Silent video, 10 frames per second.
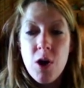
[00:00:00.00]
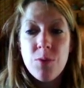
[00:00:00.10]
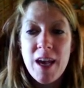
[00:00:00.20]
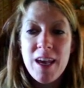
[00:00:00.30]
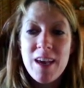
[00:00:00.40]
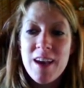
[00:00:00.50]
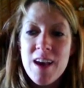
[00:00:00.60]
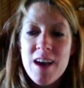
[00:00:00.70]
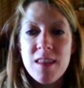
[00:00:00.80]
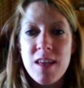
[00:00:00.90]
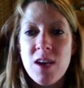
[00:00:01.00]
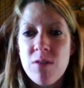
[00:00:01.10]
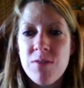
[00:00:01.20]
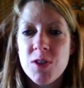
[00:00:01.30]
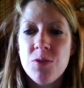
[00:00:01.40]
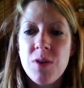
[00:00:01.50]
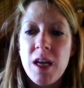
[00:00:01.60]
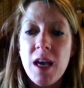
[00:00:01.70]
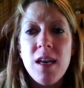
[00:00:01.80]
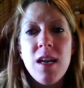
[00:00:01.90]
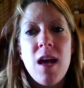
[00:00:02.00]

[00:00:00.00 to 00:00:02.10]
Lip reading: Okay, thank you for tuning in,